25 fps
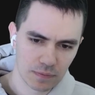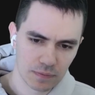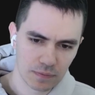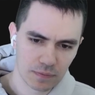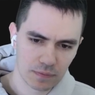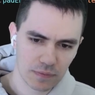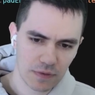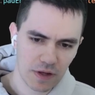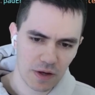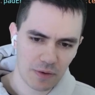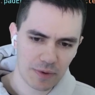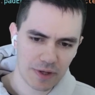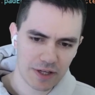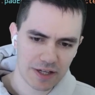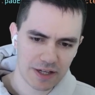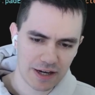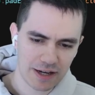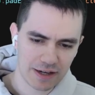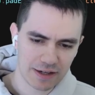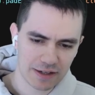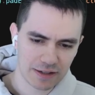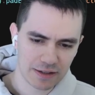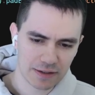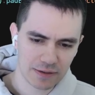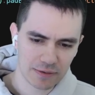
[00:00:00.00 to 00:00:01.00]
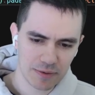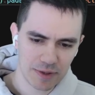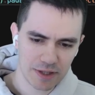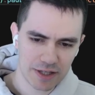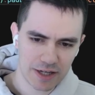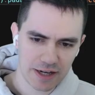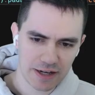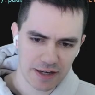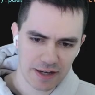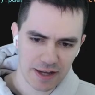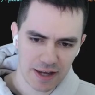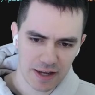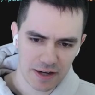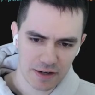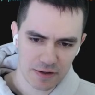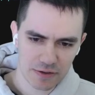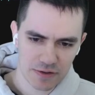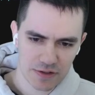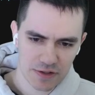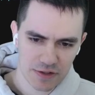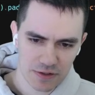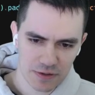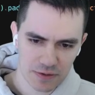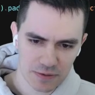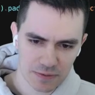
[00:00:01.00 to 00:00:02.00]
Yeah, we can add a header
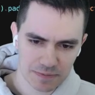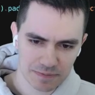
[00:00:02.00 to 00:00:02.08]
too.